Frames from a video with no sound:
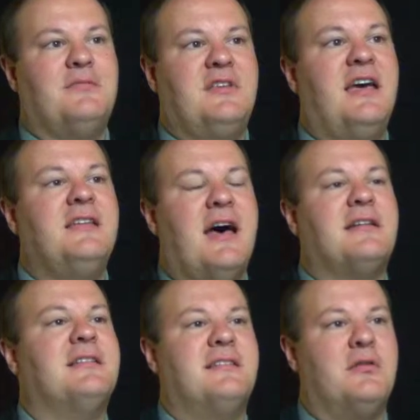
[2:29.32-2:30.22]
tend not
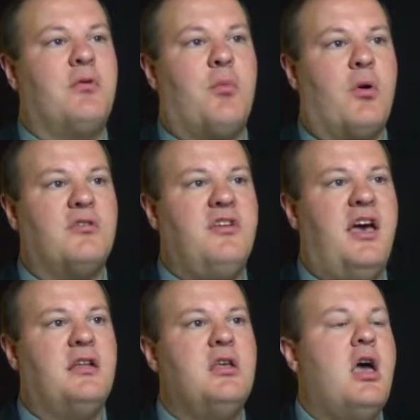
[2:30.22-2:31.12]
to send reports
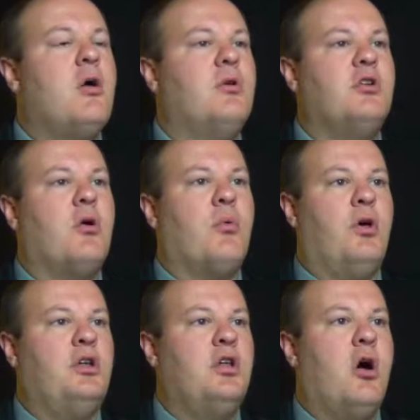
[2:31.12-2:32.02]
in. We don't
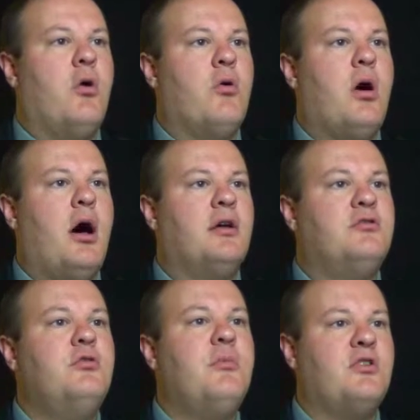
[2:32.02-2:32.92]
really know
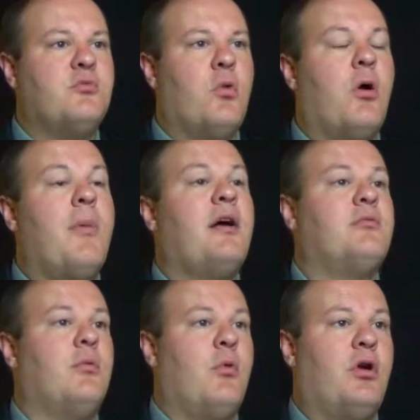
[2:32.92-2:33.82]
too much more about the
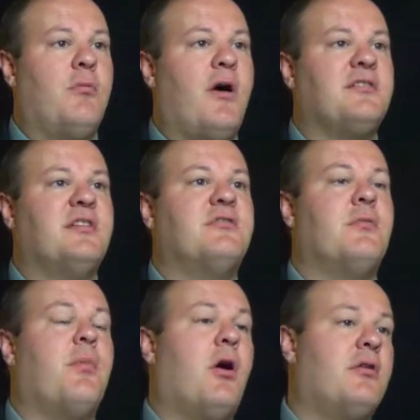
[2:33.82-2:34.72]
reporting process, so
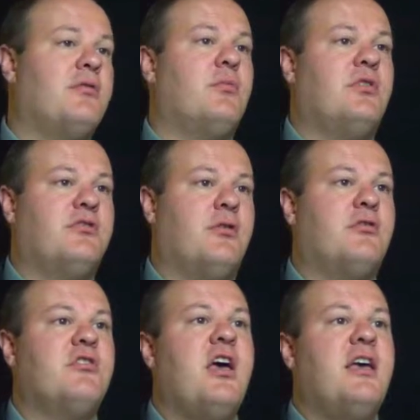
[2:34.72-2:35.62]
part of the
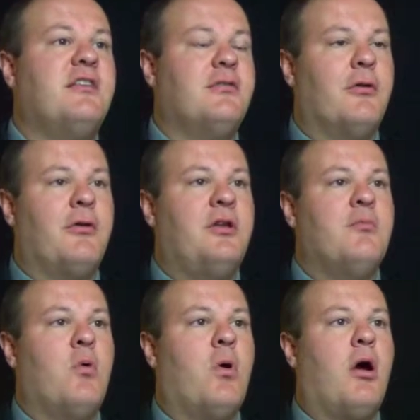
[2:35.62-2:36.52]
research is learning
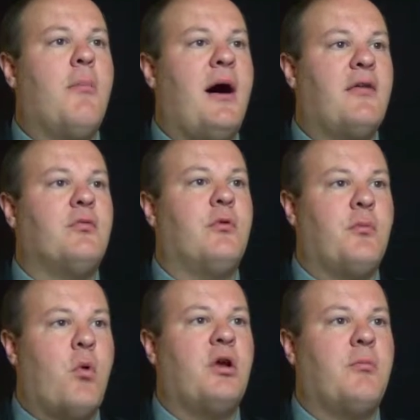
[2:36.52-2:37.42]
more about the
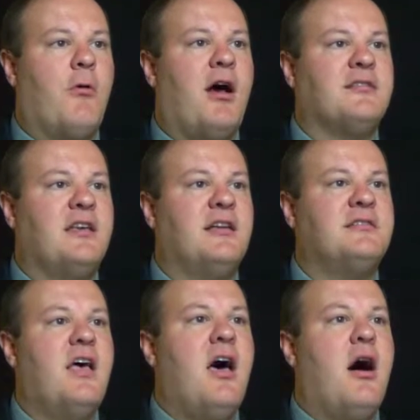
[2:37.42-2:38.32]
reporting process
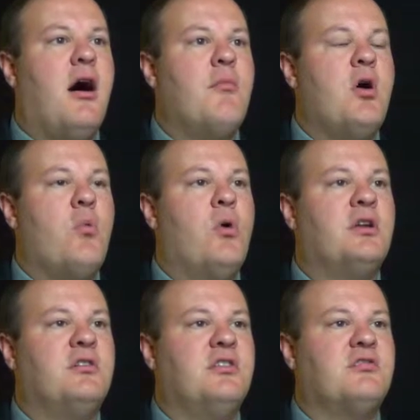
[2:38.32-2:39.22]
and what
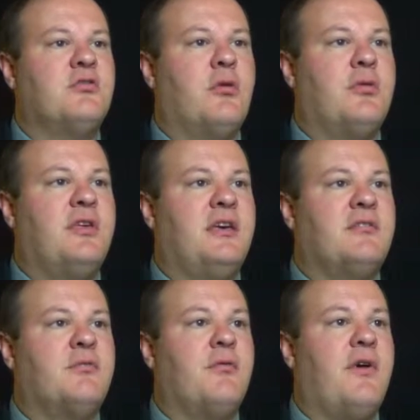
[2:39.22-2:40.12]
additional
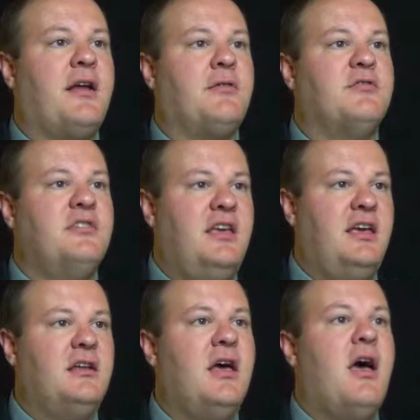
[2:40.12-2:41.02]
things providers
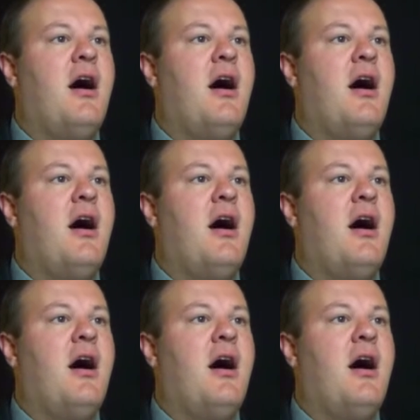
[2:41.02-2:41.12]
need